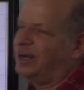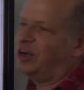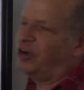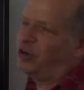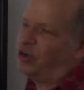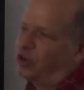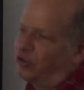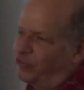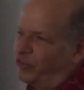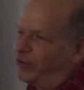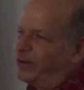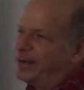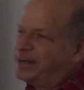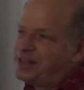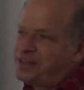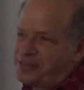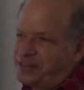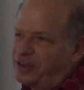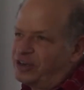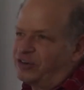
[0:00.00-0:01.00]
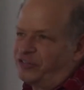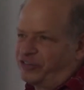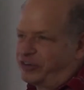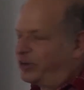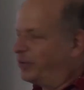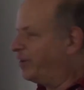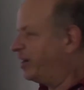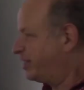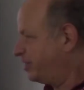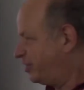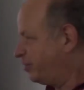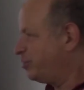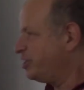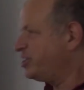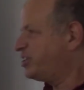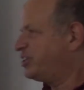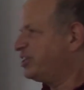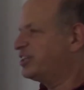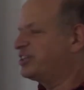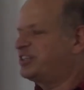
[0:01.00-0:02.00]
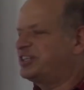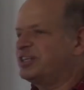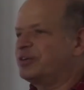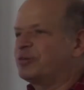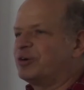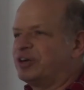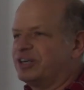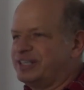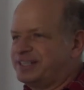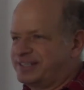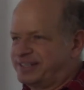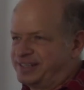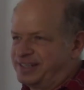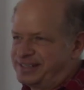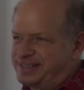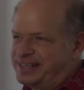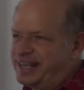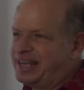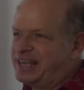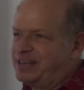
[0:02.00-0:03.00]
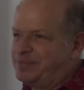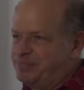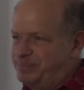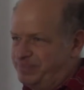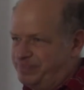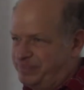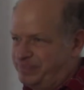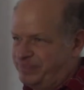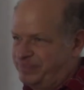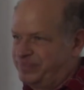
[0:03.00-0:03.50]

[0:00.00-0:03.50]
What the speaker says: Over anything of characteristic 0, it's the same.